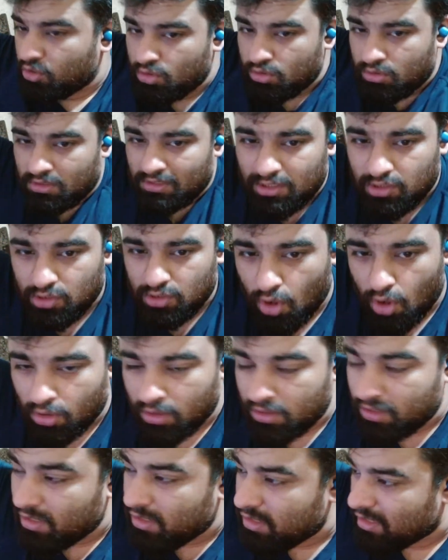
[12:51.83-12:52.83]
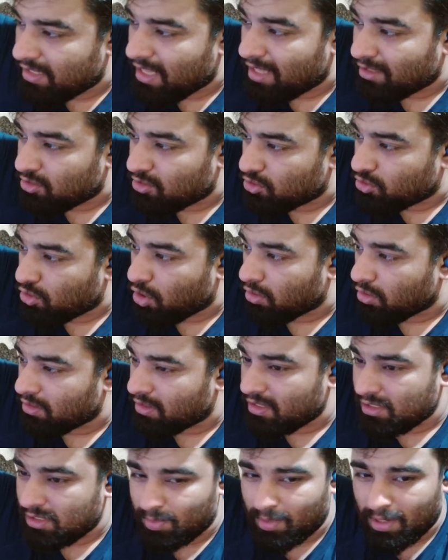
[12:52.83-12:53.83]
that's Togden's
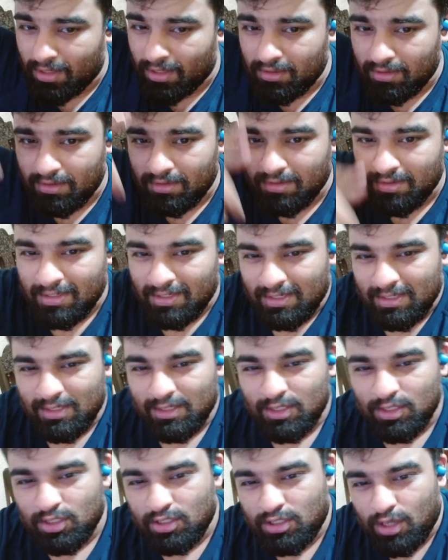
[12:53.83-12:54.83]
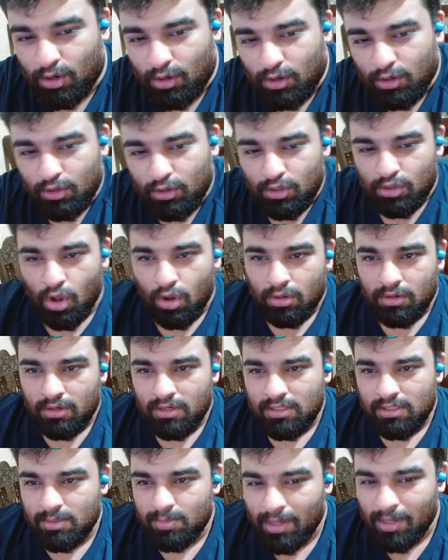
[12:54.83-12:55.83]
brother. Shout out to
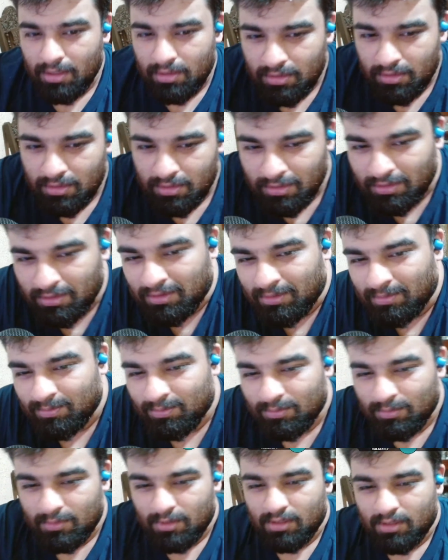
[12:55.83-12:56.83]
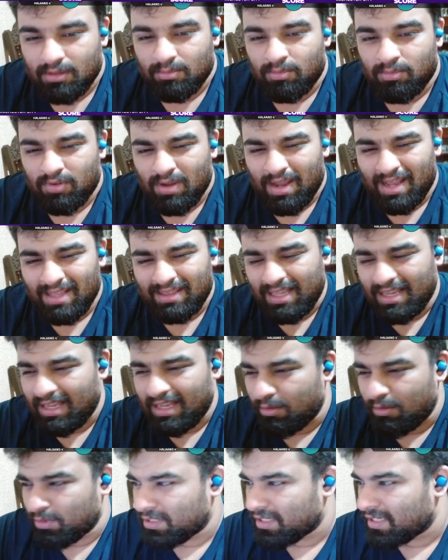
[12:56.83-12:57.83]
Togden's brother. I think
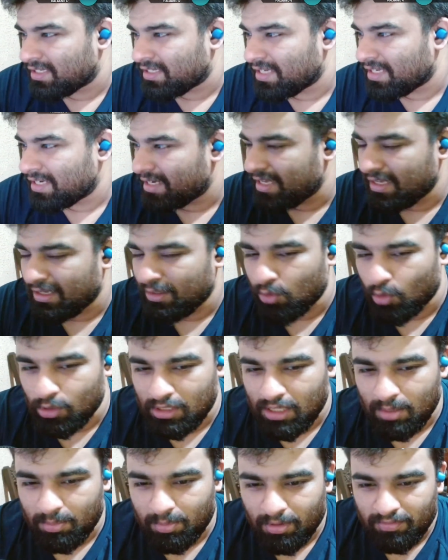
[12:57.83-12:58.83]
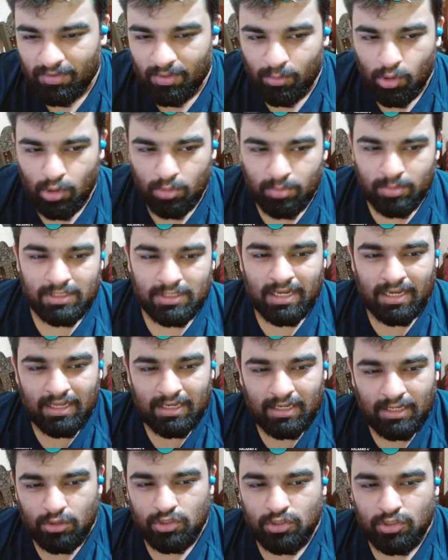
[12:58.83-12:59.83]
he was a City goalkeeper, if I'm not mistaken.
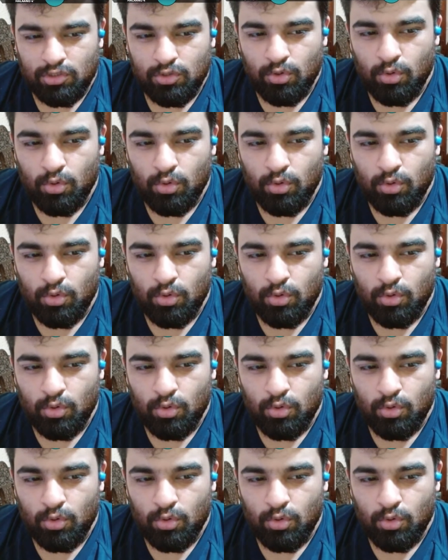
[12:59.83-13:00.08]
He got sold to